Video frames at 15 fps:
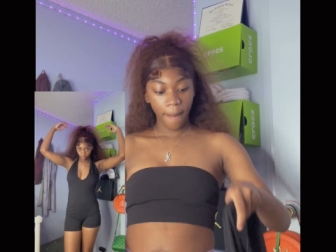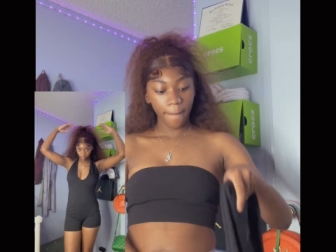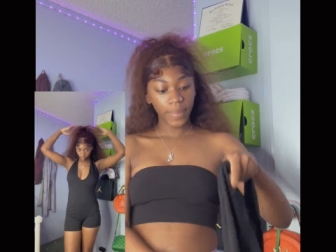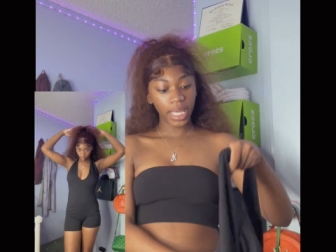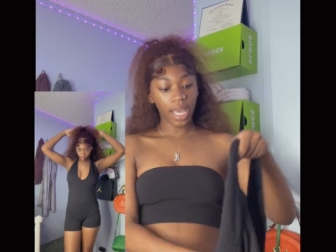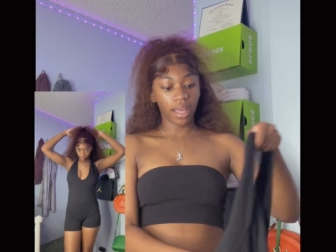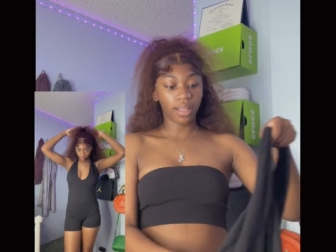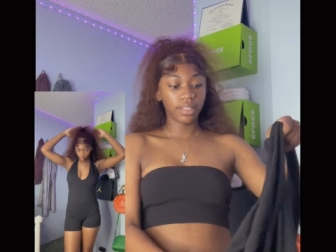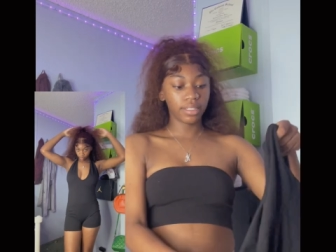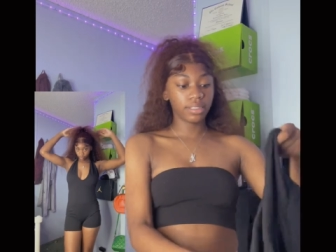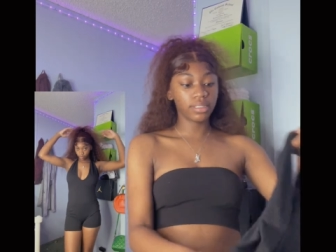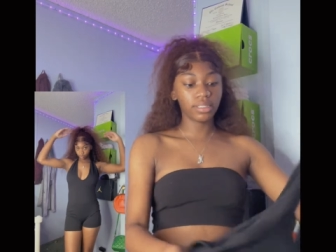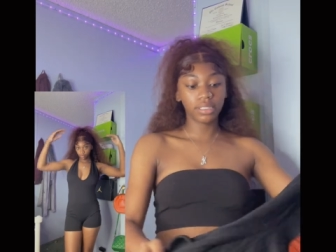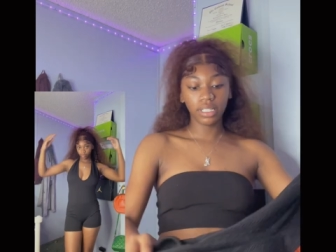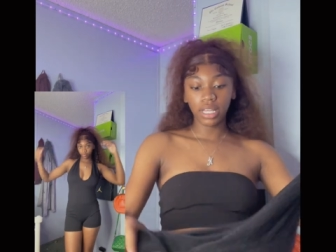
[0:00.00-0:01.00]
But yeah,
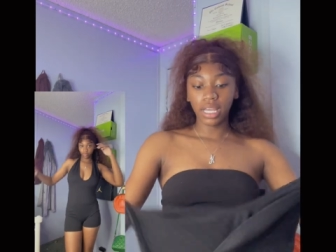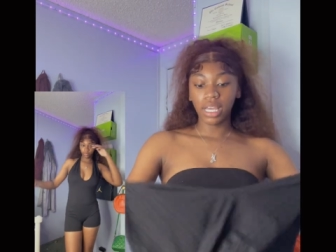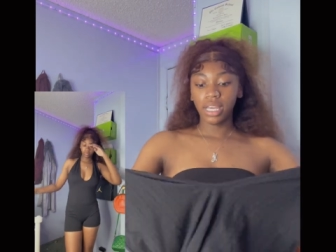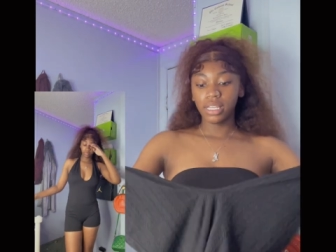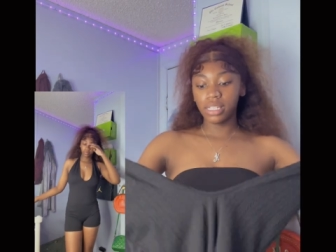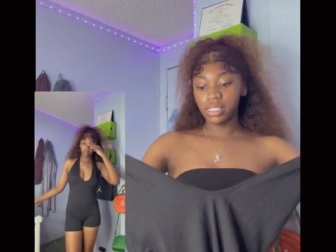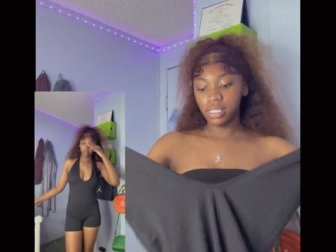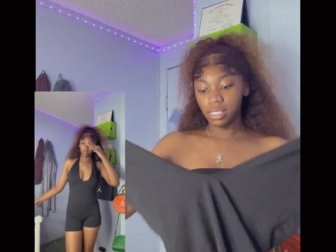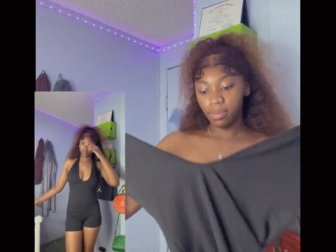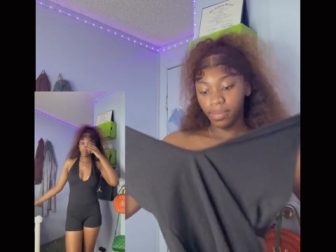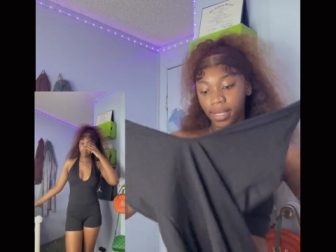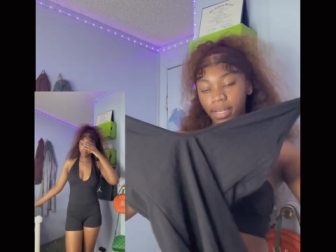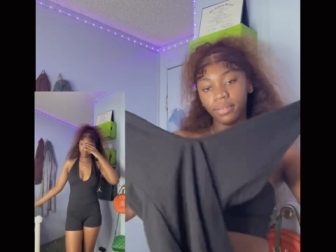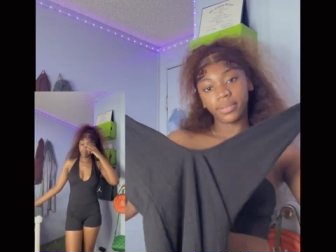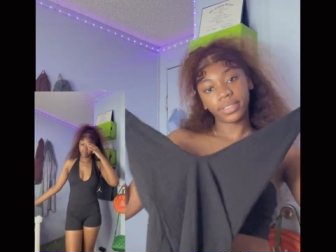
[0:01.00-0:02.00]
it's the
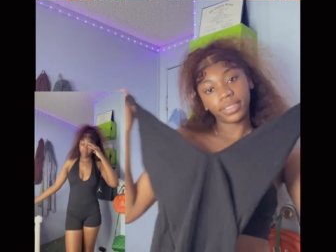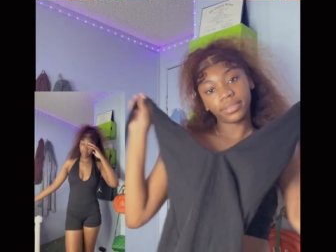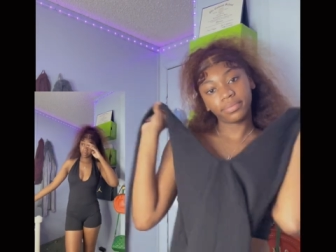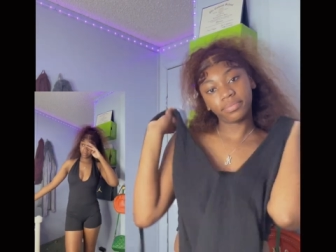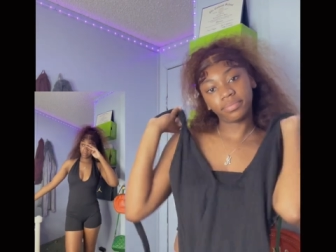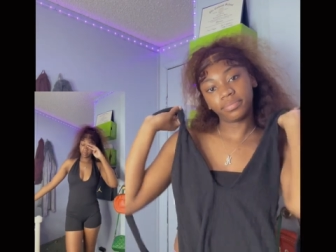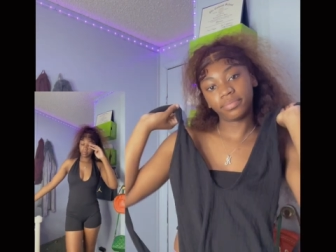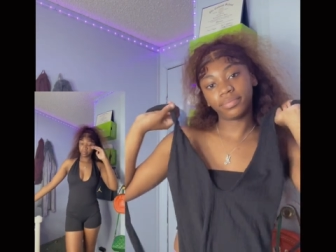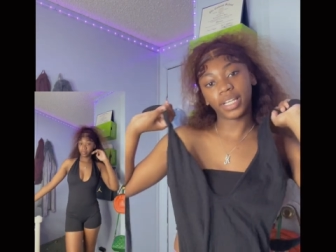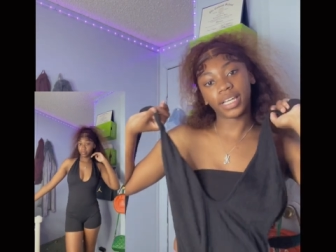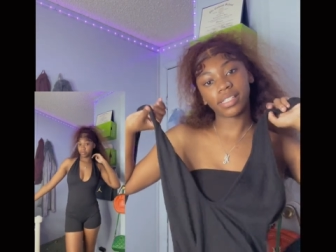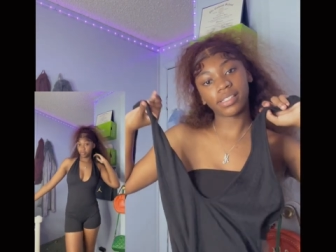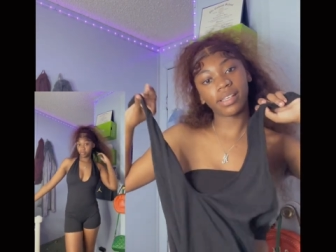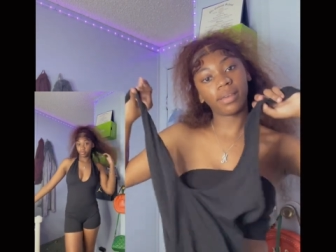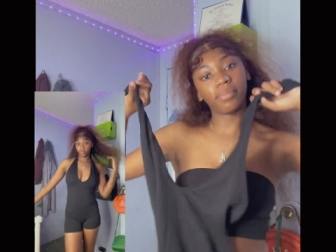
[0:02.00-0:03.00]
black one. Like
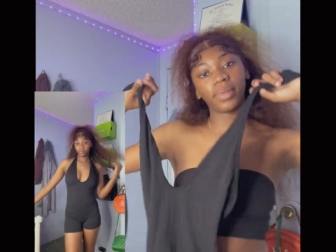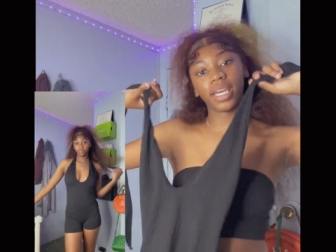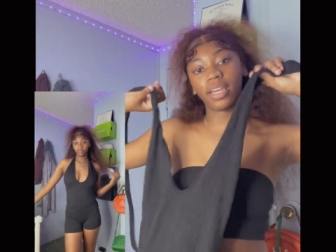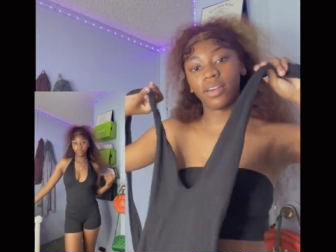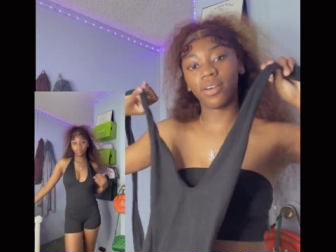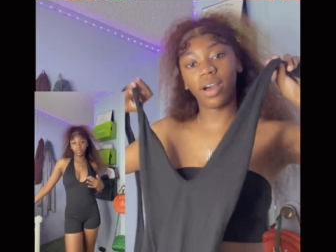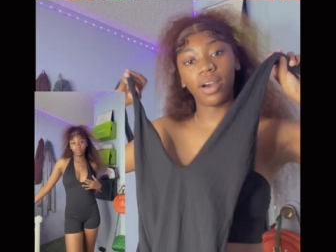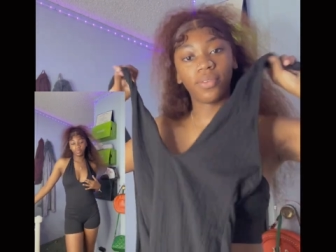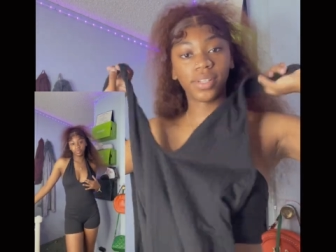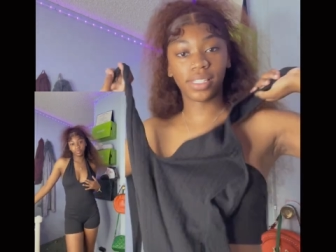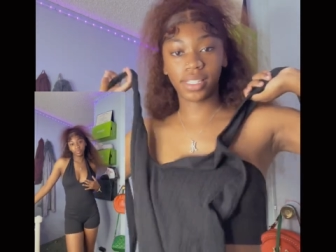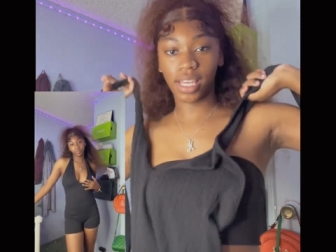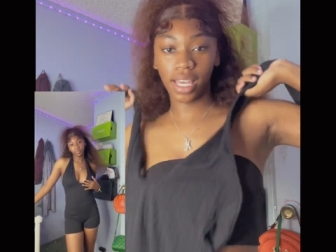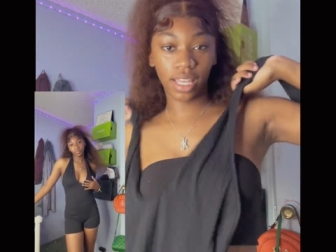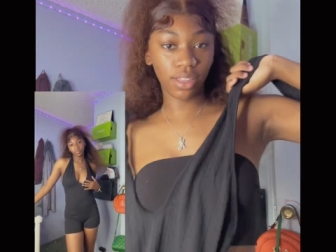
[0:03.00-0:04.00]
I said, black don't always
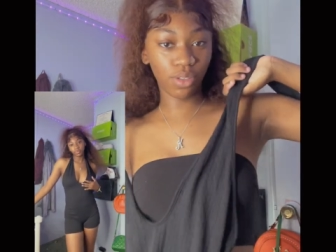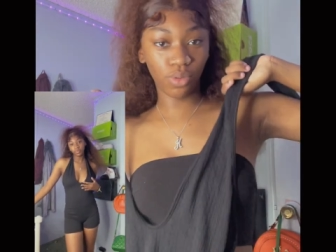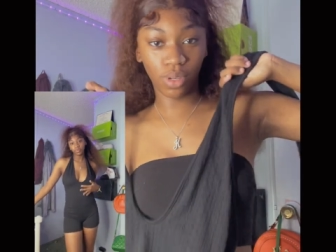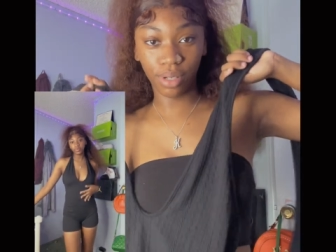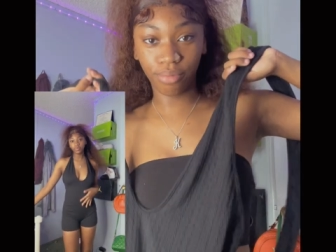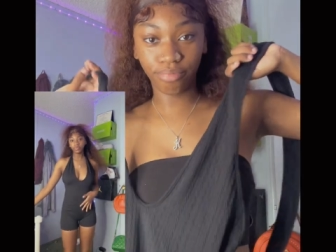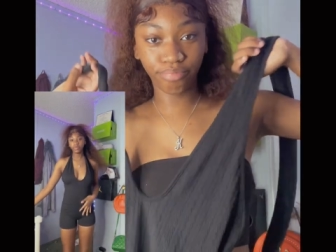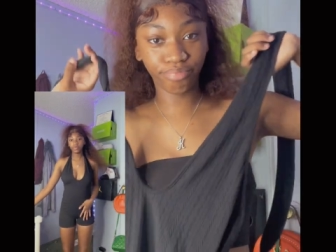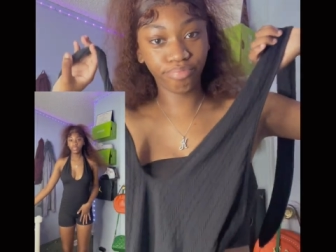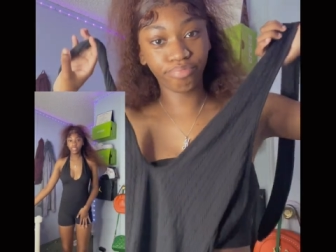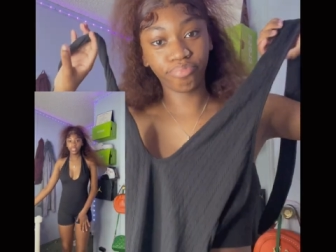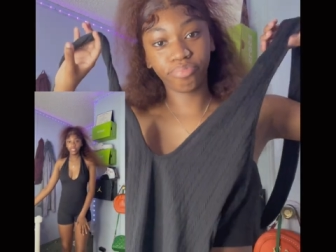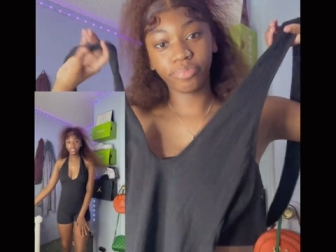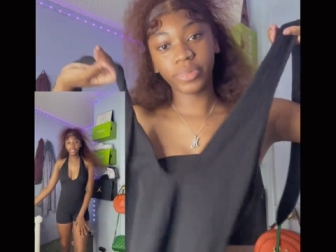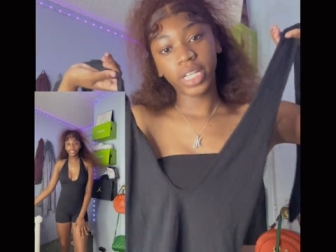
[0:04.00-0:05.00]
take it through them.
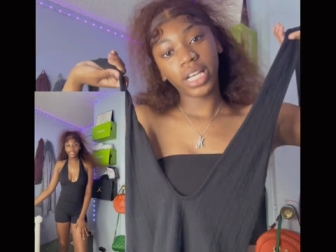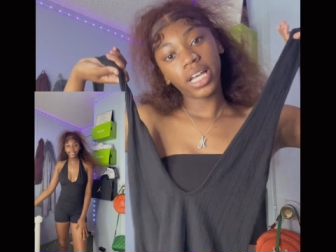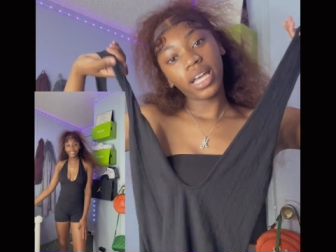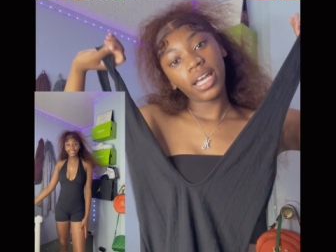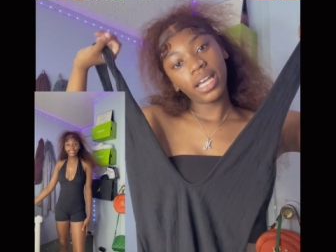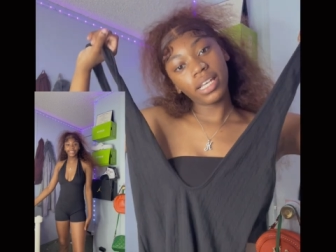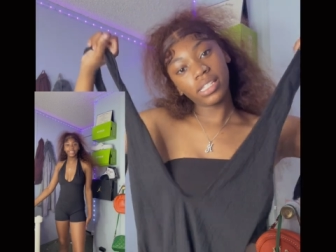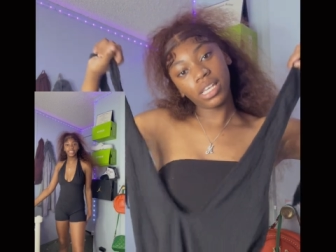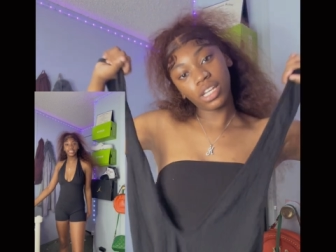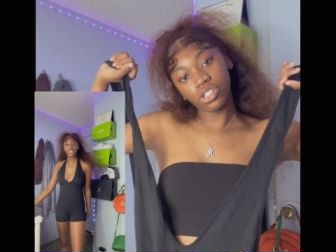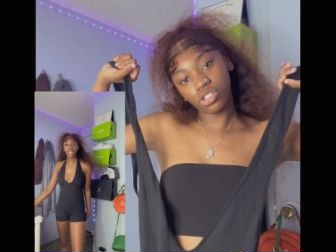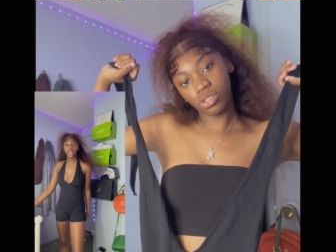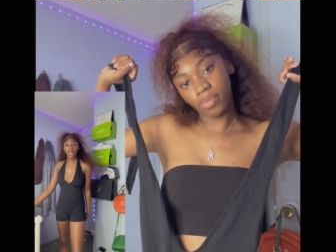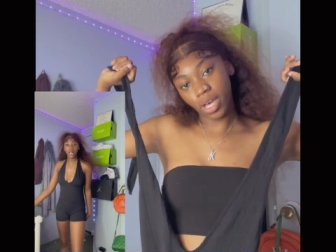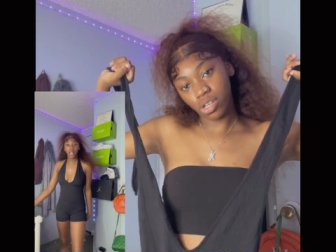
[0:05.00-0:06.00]
It's an
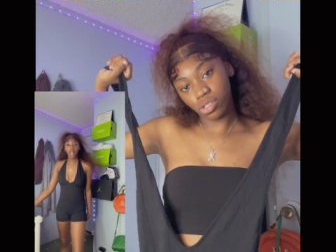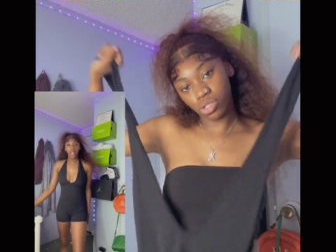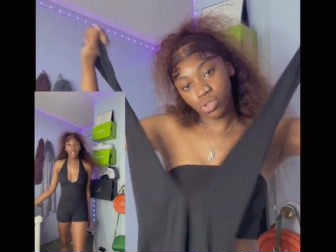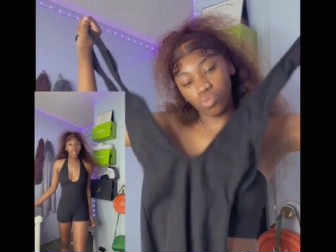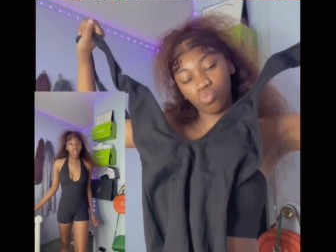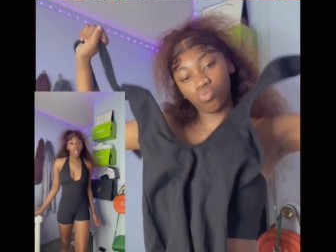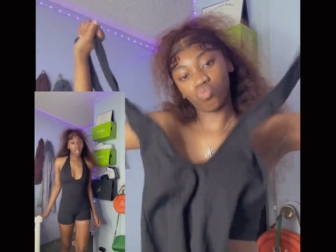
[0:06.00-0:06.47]
extra small too.